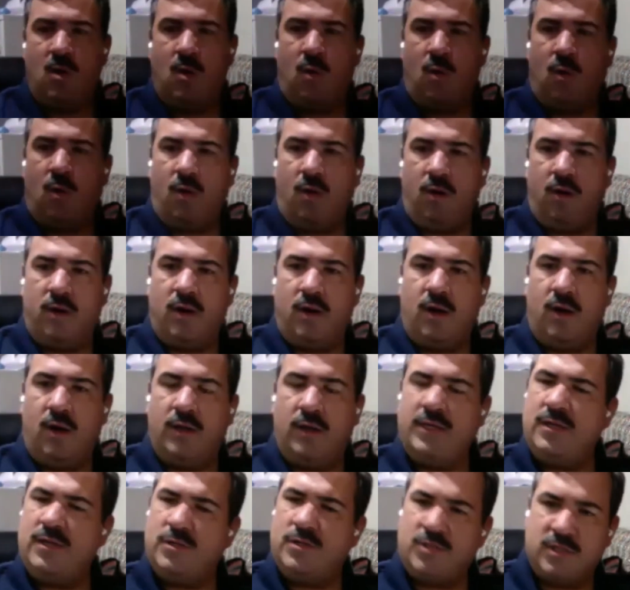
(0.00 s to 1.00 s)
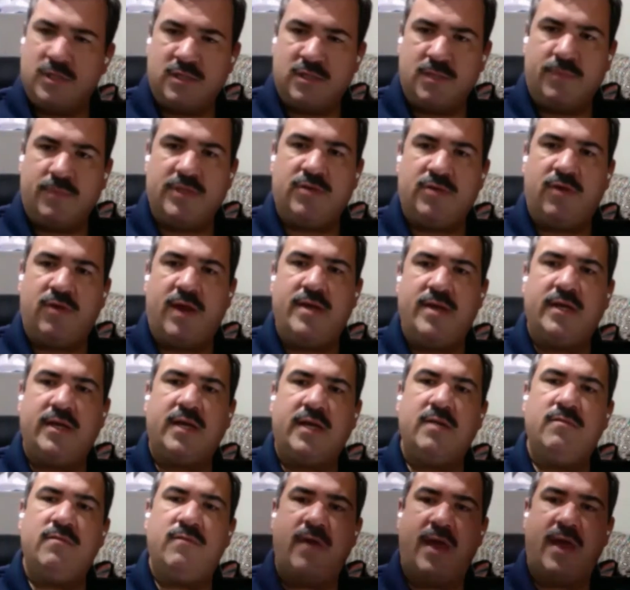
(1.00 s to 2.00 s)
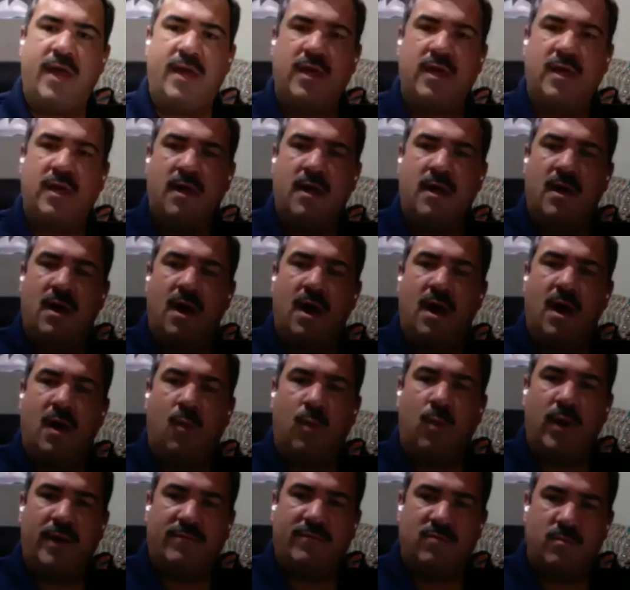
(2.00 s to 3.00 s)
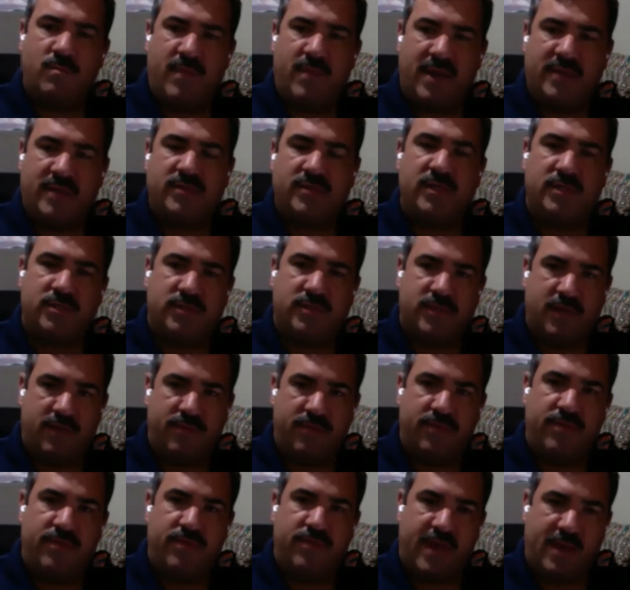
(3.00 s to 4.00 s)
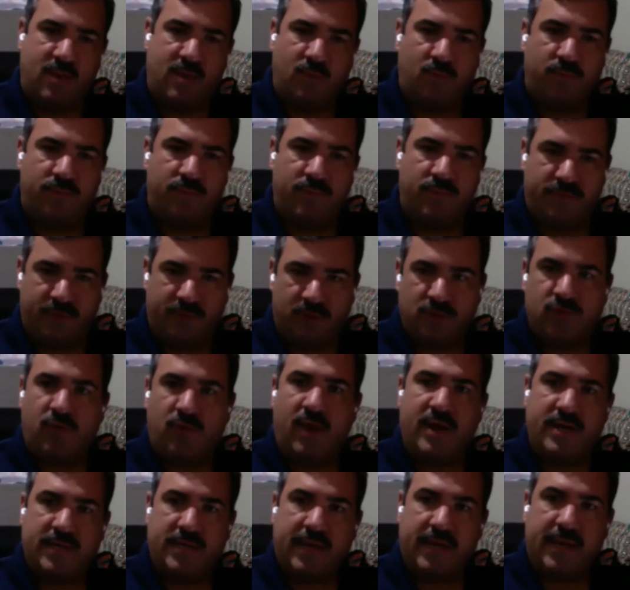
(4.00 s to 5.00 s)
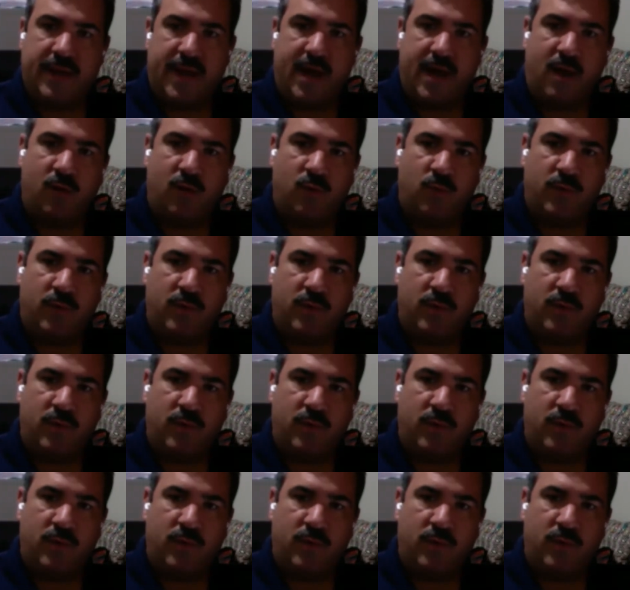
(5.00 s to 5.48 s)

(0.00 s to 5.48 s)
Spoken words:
or just simply trying to convey whatever message that they're trying to get out.